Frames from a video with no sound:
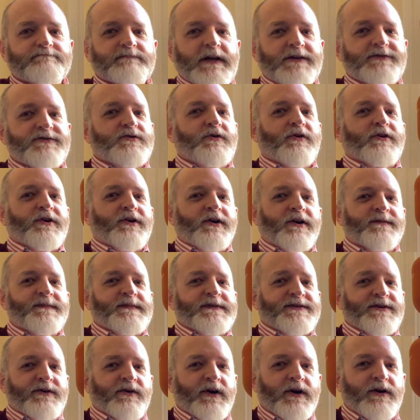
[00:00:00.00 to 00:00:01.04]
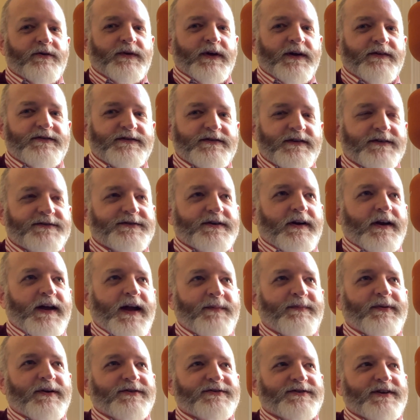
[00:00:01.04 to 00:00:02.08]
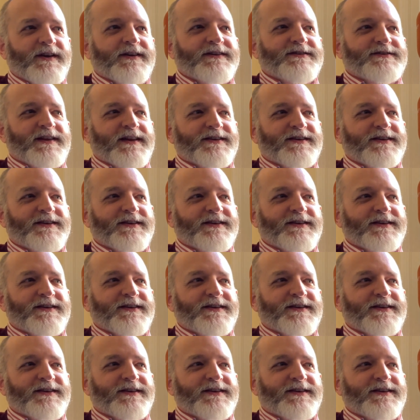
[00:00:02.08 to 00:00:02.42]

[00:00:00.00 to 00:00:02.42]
That's not a nightmare scenario. That's going to happen. That's a